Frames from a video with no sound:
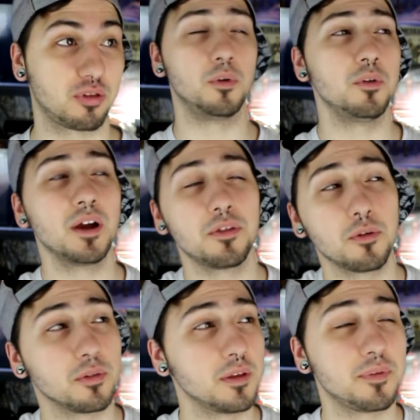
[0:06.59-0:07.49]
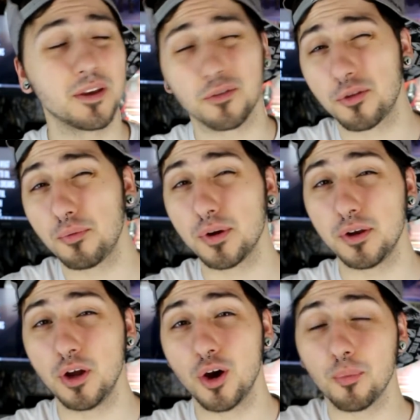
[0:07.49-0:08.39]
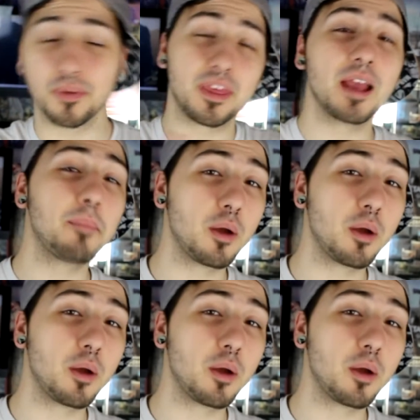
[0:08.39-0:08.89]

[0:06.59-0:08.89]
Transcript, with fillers: Well, you guys don't live here, so you wouldn't know, but take my